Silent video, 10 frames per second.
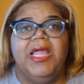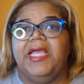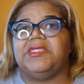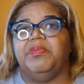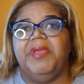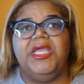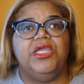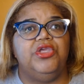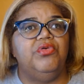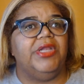it's
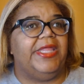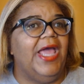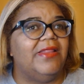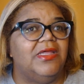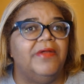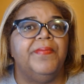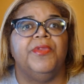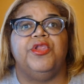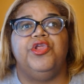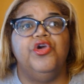me and you together
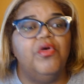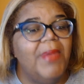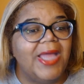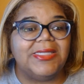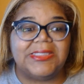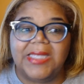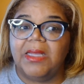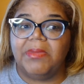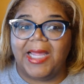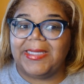you made it
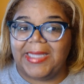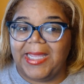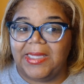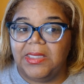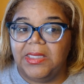seem like that